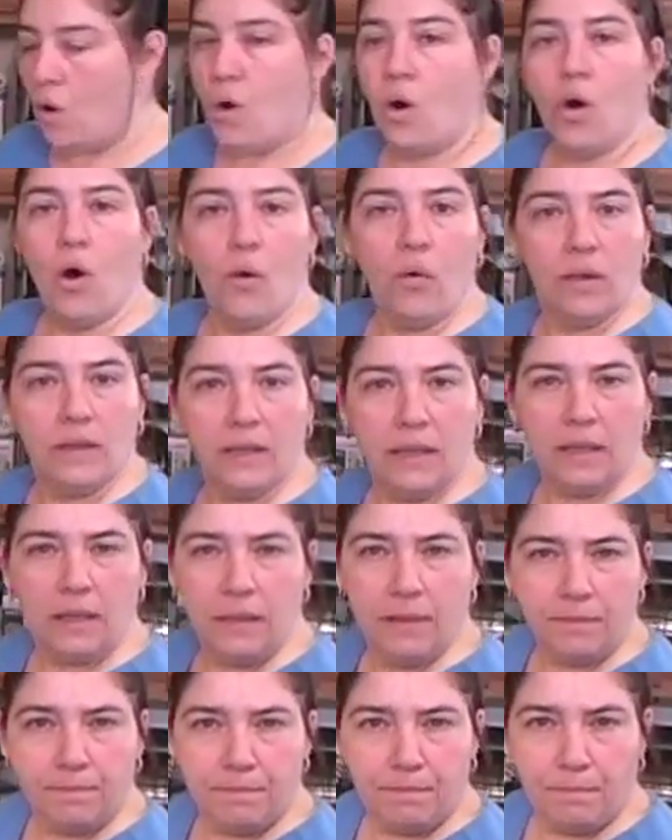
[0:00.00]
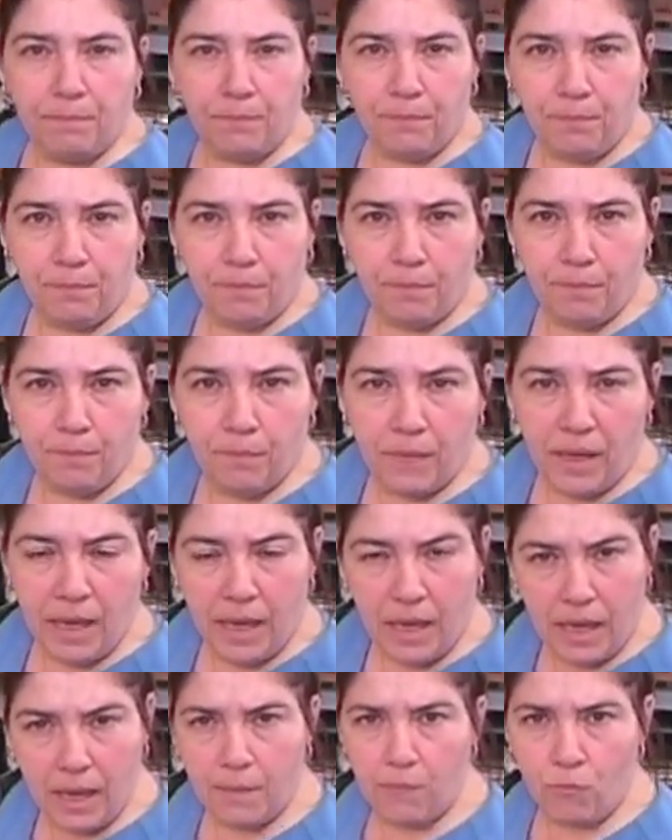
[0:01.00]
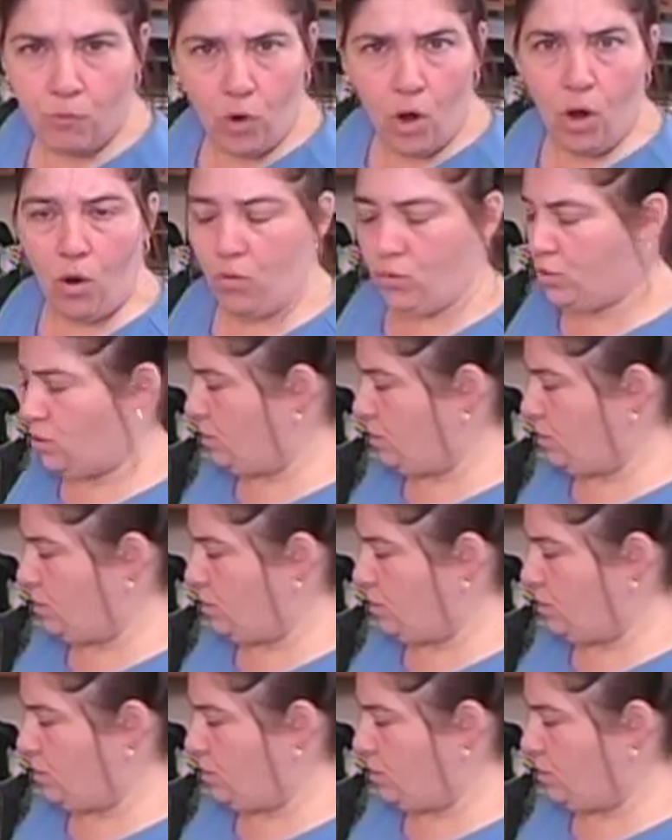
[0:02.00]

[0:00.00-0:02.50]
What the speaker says: or a little ham roast.